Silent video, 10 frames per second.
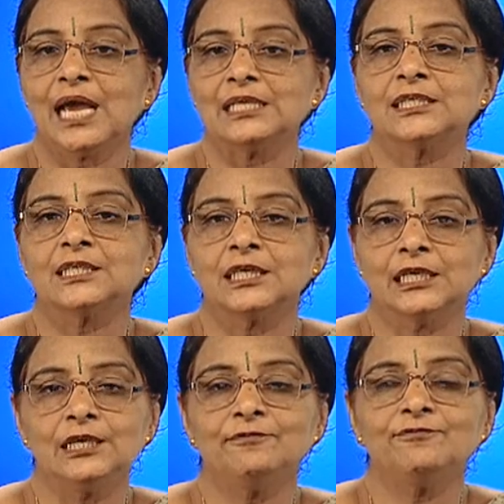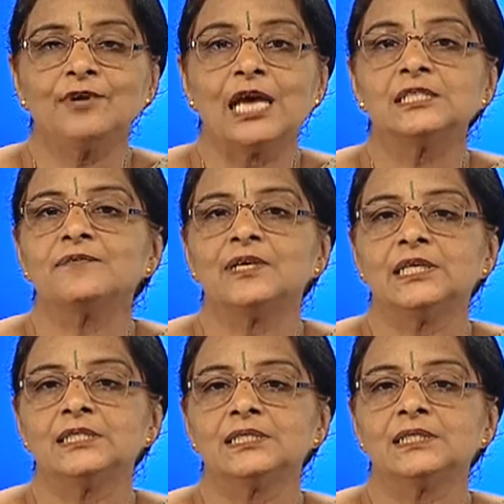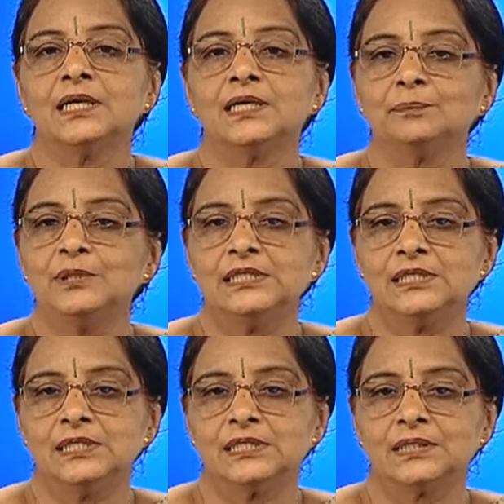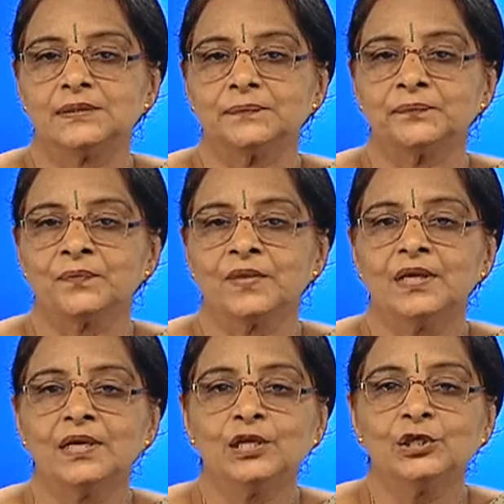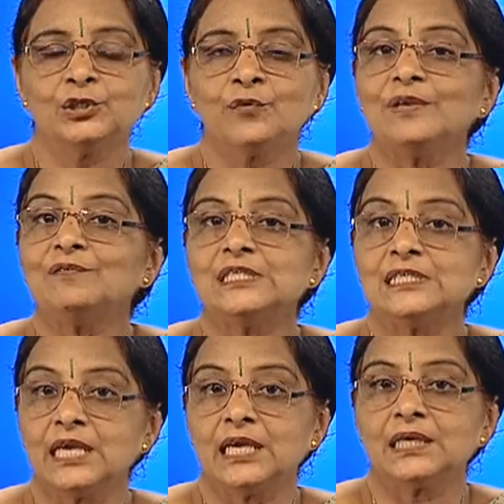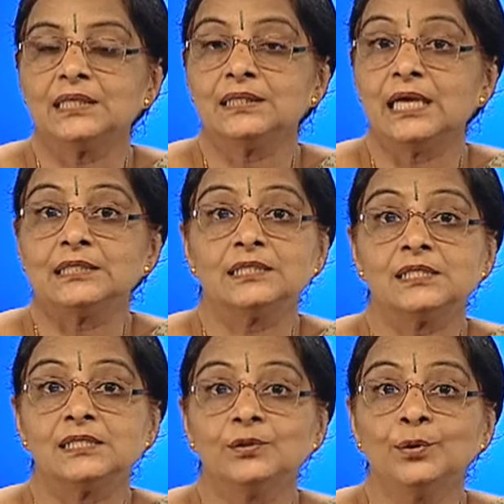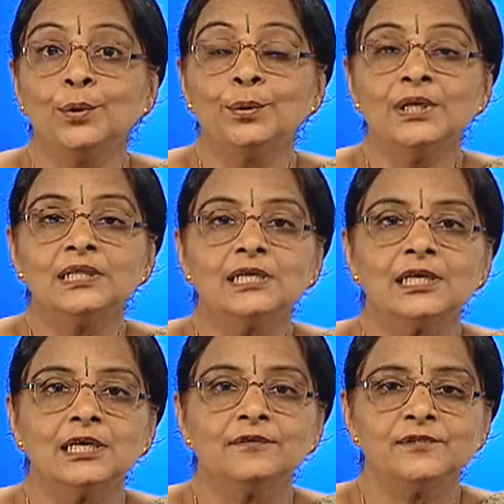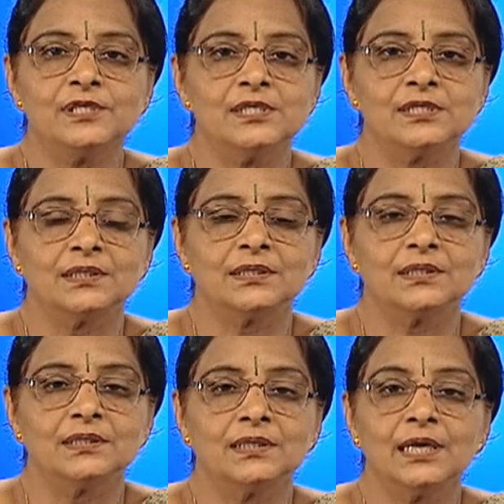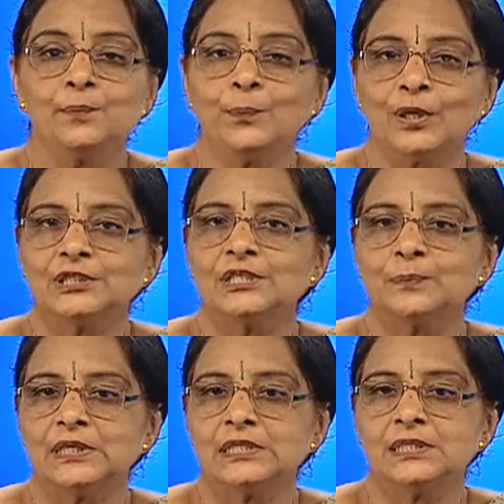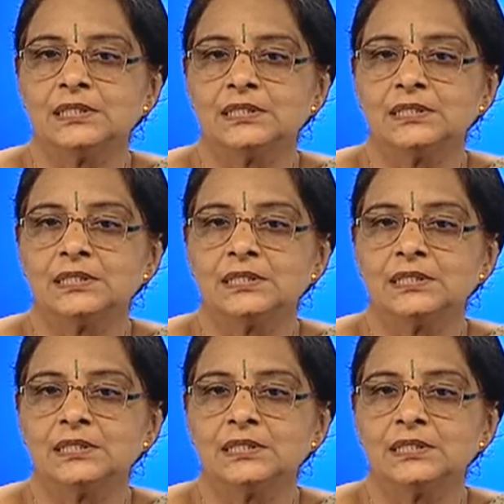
as a kharif as well as rabi season. So, when we say that it is grown in the kharif season, the important pulses